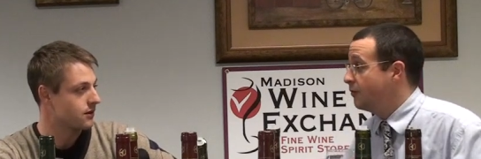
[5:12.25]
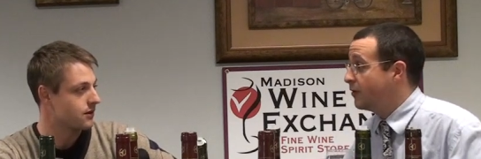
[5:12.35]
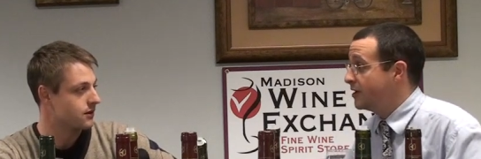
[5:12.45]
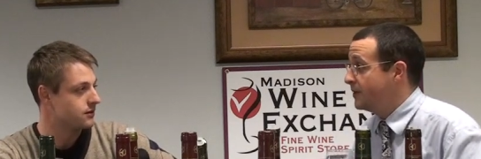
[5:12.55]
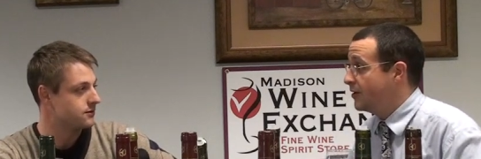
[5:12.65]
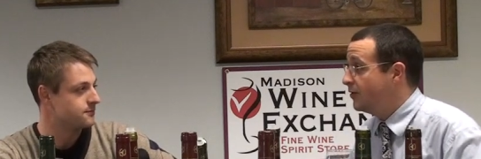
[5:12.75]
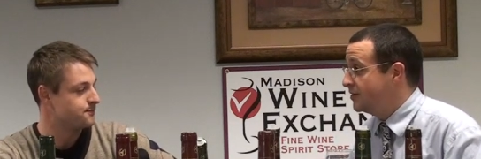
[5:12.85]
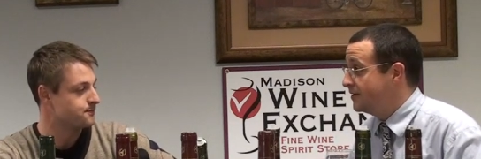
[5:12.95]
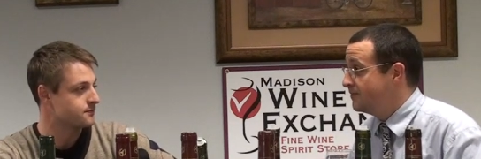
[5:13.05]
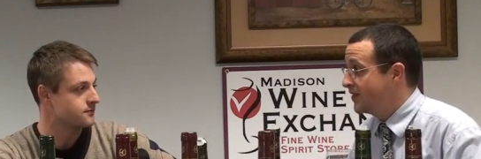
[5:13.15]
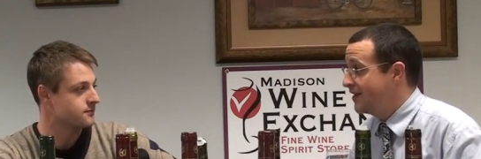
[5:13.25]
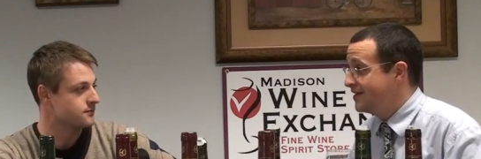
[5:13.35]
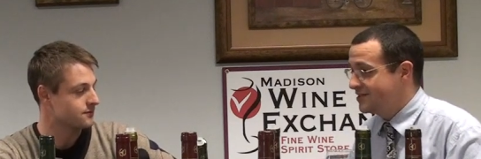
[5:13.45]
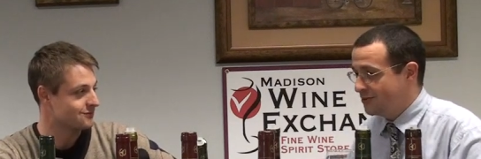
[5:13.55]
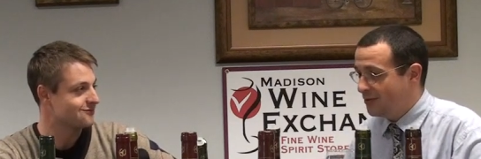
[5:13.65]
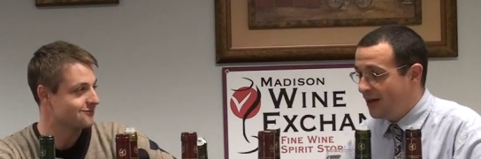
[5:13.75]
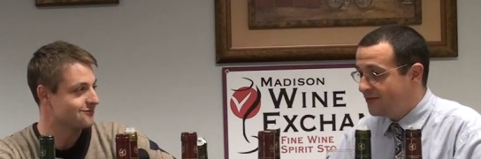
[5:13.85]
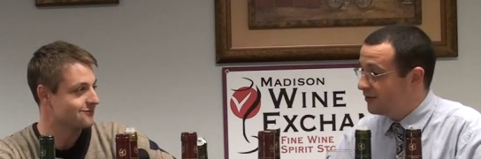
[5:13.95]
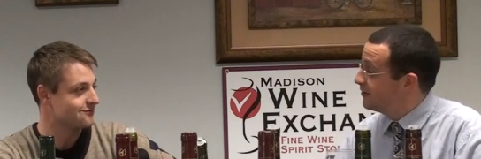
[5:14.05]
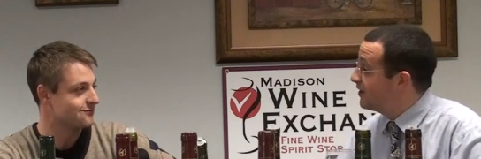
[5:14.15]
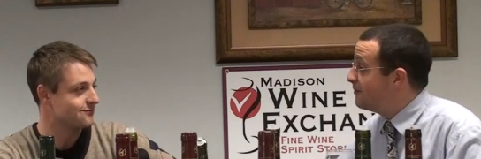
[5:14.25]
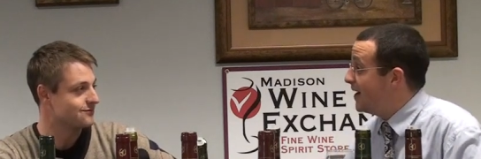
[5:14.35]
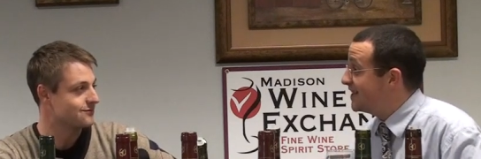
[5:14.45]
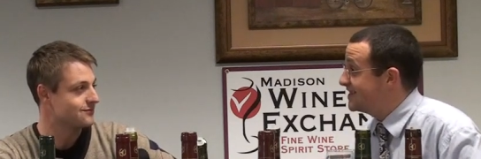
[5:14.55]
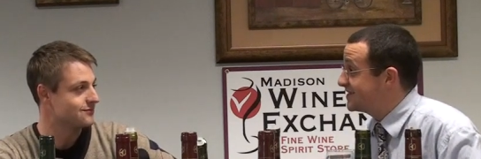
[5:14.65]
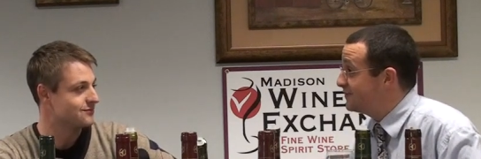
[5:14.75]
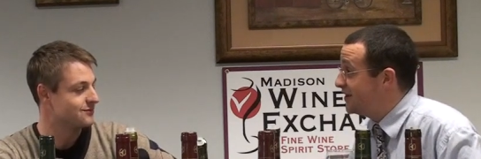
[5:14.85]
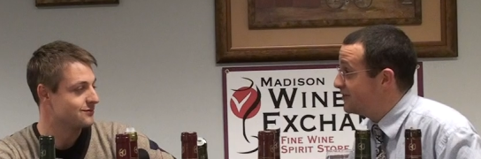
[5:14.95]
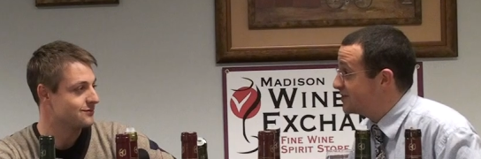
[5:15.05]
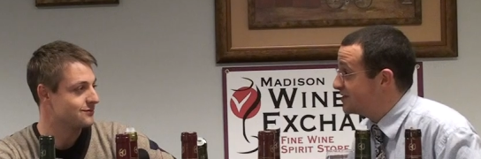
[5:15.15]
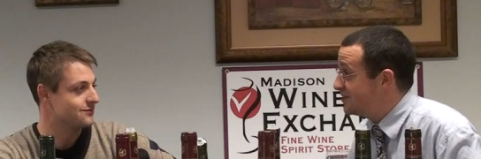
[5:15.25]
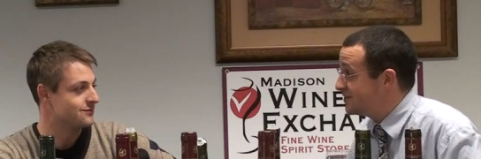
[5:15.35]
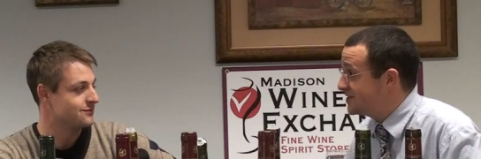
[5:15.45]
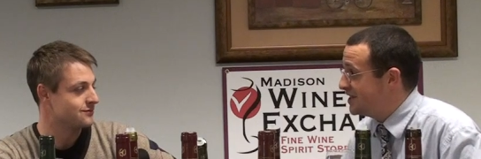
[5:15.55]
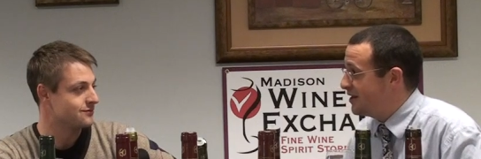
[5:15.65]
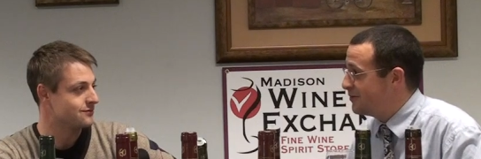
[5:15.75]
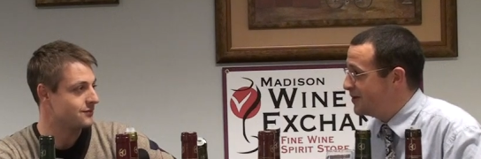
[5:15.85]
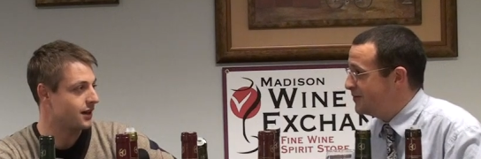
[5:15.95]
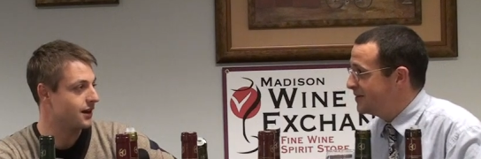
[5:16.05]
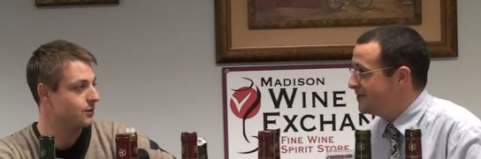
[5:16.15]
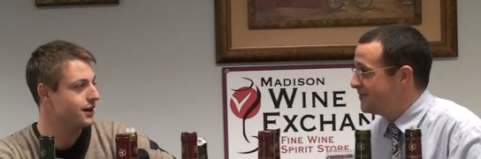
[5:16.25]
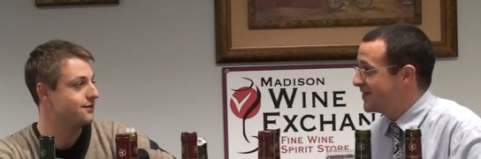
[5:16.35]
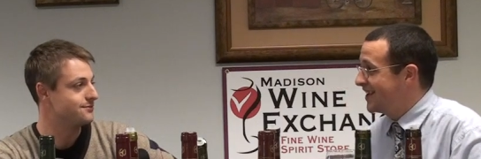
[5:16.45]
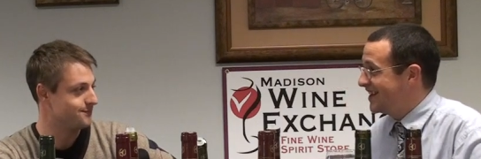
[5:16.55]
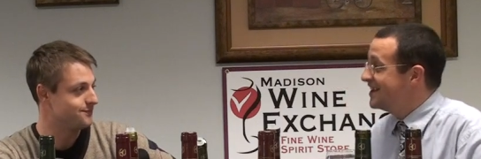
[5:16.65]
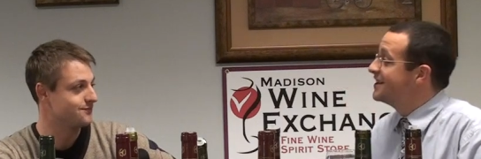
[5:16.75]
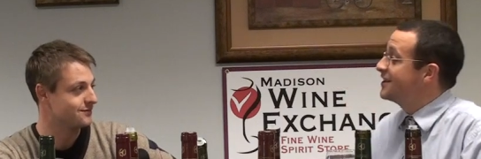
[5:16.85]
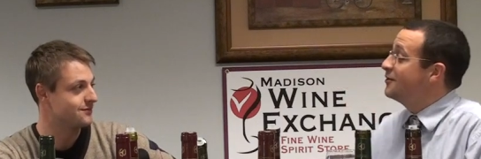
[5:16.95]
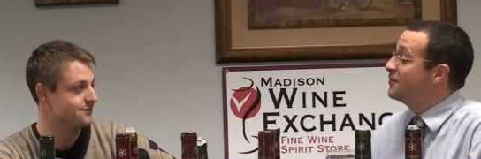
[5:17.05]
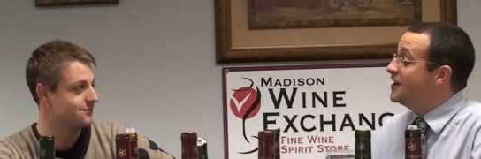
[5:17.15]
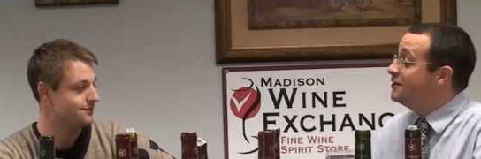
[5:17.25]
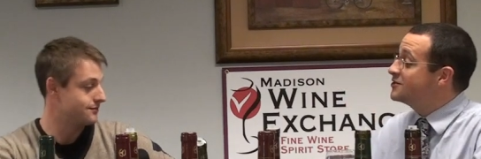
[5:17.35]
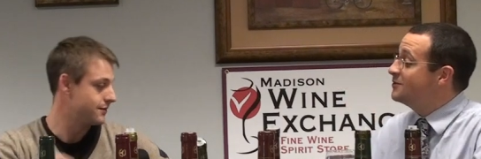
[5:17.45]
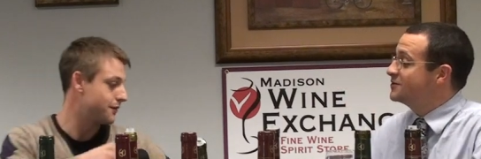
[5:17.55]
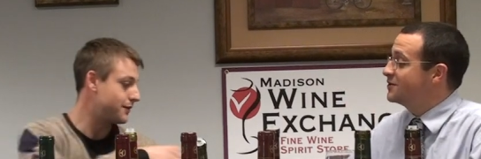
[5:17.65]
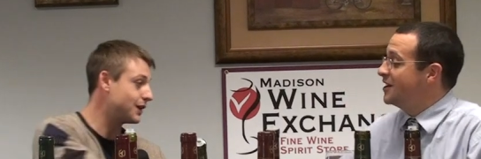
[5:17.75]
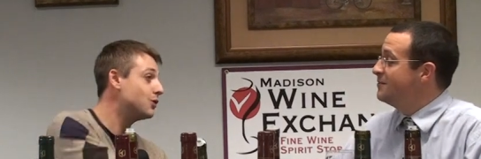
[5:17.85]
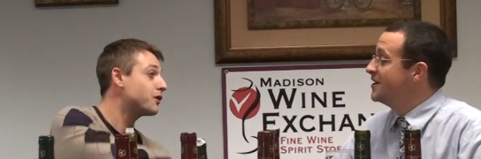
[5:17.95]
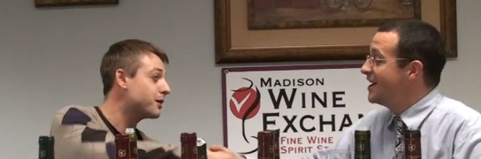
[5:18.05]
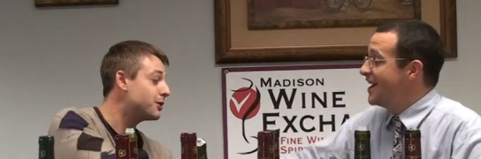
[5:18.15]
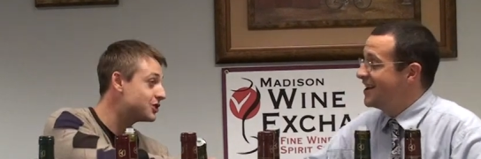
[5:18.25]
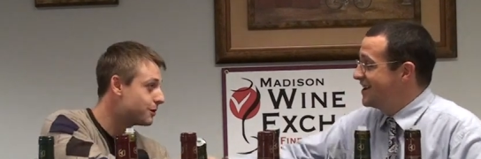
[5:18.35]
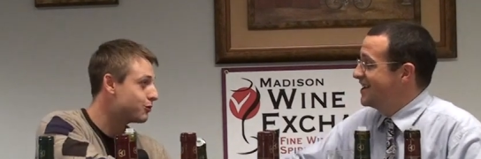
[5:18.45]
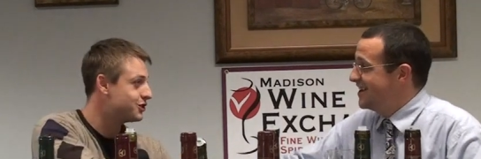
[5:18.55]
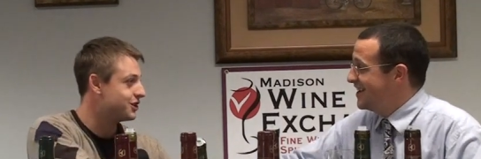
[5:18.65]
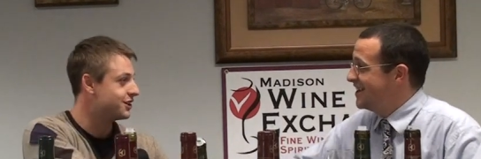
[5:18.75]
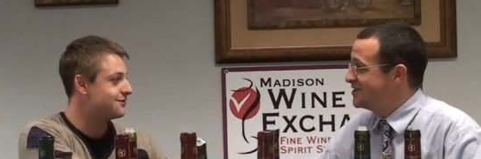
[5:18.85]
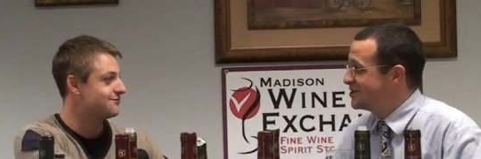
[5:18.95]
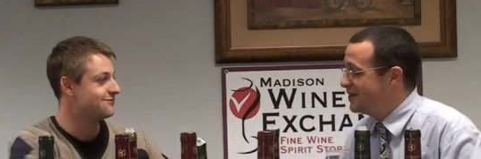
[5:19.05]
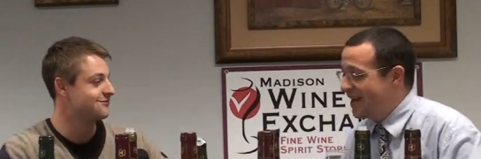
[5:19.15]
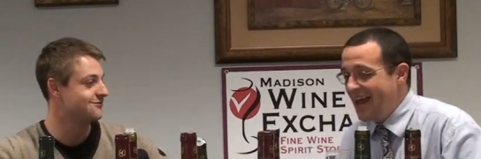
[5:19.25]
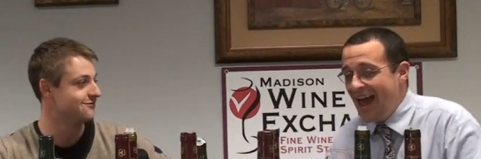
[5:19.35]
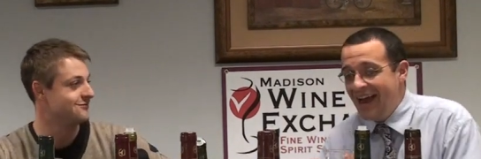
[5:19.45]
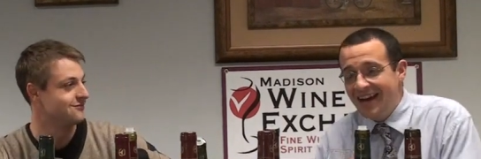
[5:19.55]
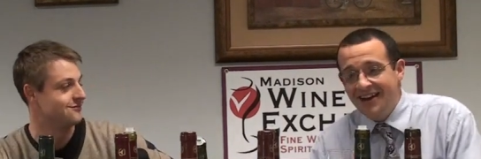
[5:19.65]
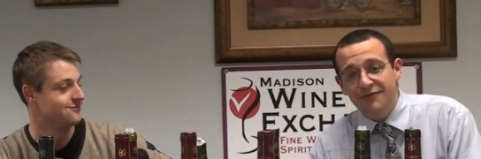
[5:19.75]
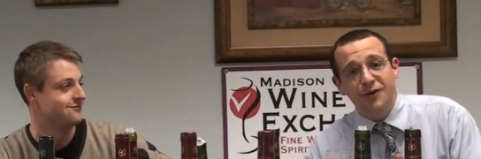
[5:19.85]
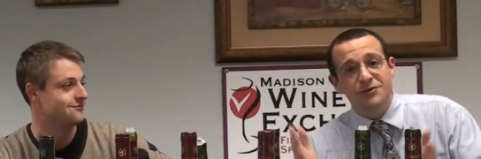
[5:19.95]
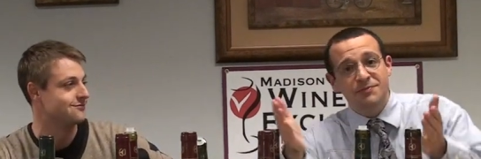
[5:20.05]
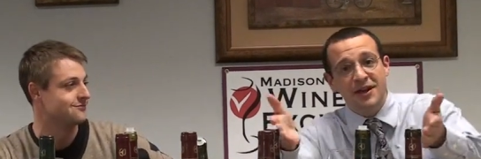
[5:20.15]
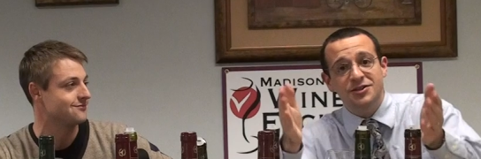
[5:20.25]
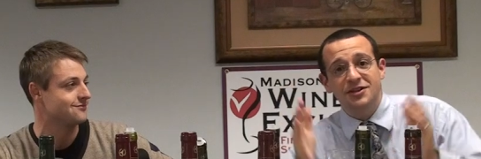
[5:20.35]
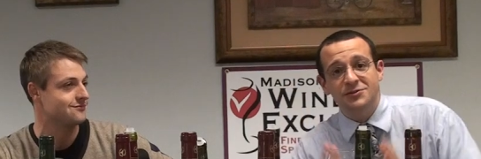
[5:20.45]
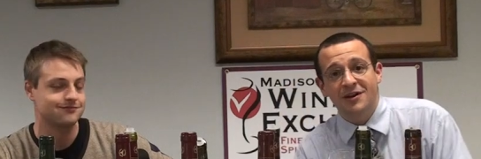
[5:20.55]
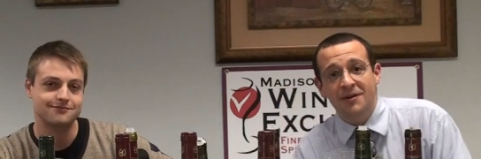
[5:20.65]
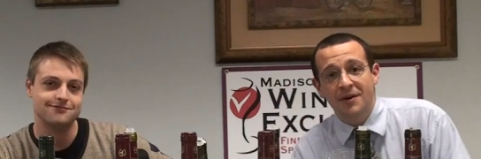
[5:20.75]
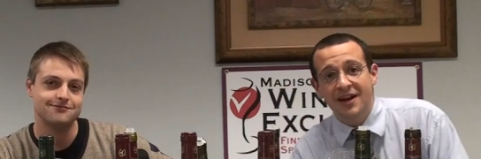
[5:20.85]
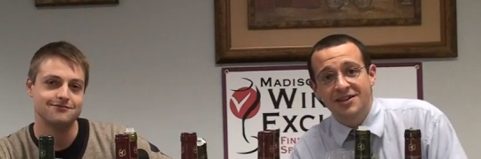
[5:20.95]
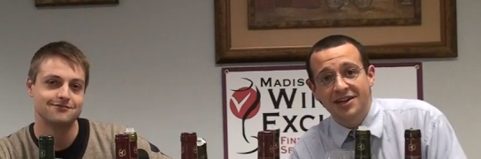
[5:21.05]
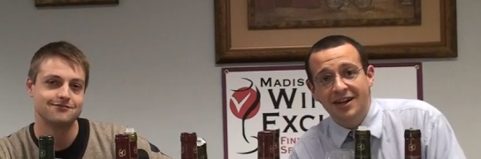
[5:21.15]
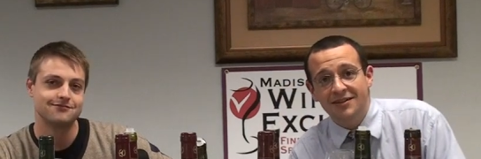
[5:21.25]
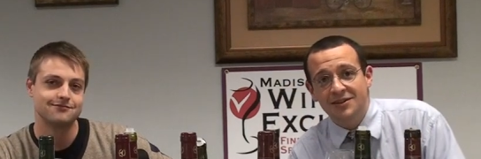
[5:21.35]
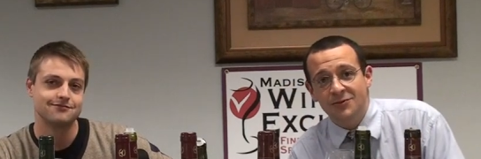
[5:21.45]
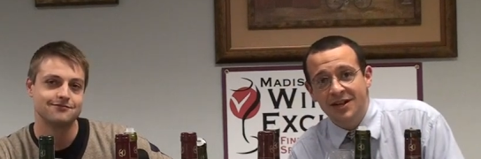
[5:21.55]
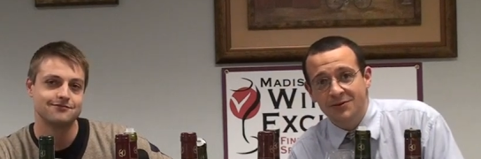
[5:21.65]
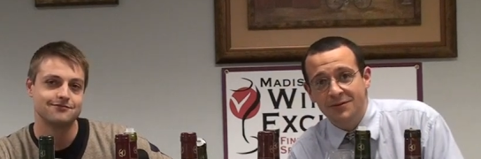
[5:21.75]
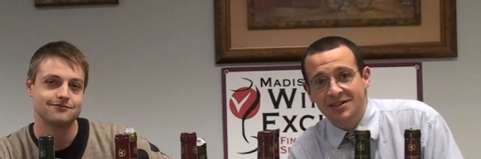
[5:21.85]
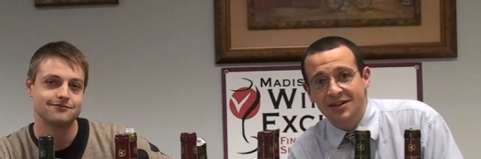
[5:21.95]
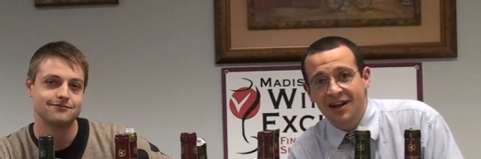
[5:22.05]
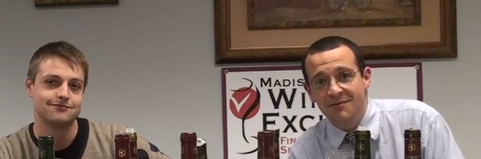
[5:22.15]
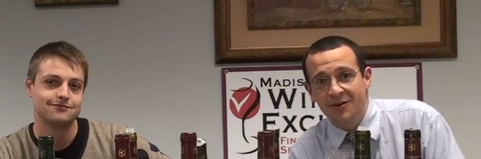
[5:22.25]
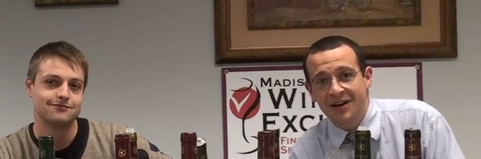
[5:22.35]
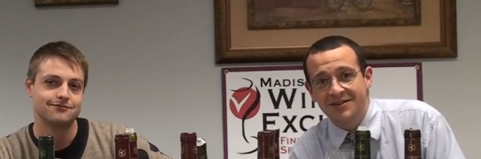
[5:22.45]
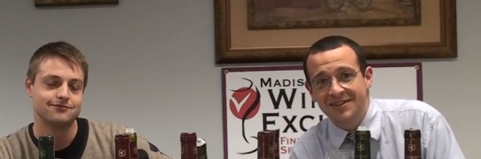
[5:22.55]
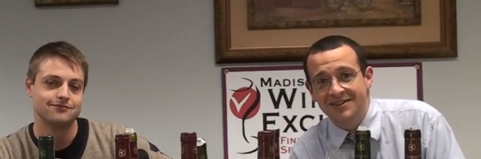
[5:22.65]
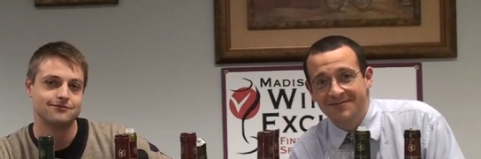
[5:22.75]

Speaker 1: we're going to be golden. So we'll have to come back to this in five or six years and see how we're doing. I can't wait. Guillaume, thank you so much for thank coming. Thank you
Speaker 2: very much. I appreciate it. Enjoy.
Speaker 1: And uh, folks, make sure you swing on by and check out these wines while we still have them around.